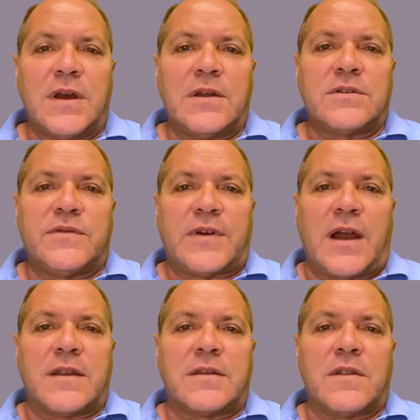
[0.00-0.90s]
to
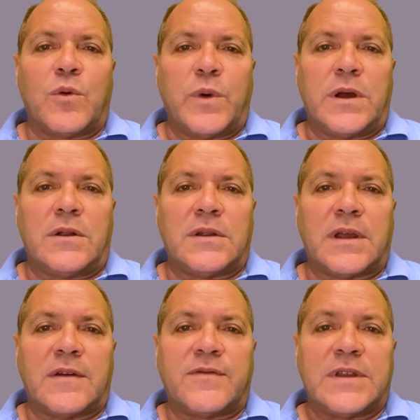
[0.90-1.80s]
find the will
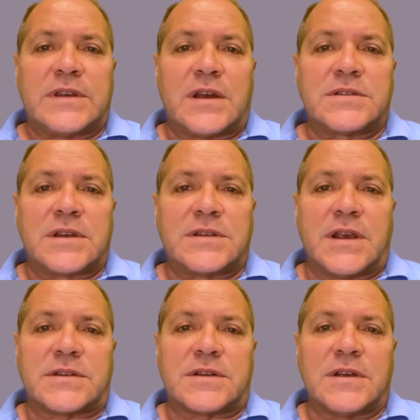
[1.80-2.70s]
if it does
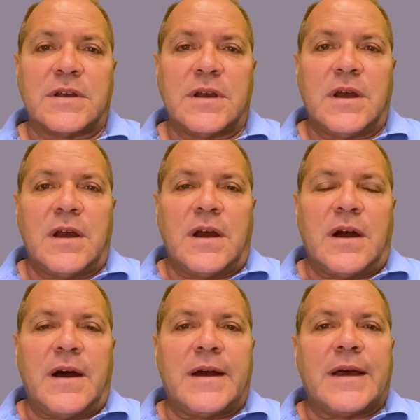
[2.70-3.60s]
exist.
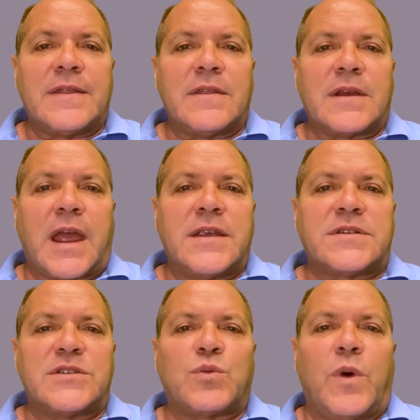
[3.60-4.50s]
Uh, the
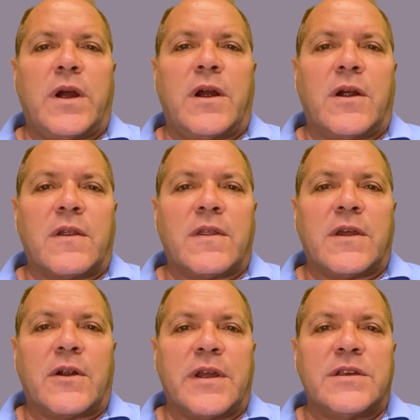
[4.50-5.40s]
cases where
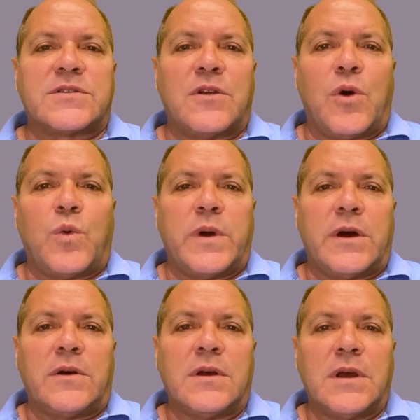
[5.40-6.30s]
there is no
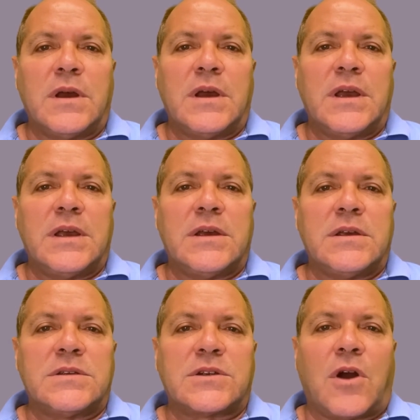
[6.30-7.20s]
will
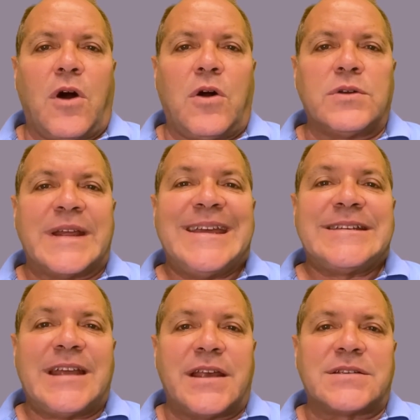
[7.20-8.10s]
is called
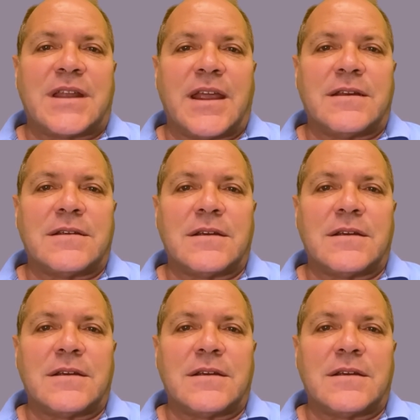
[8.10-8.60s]
intestate,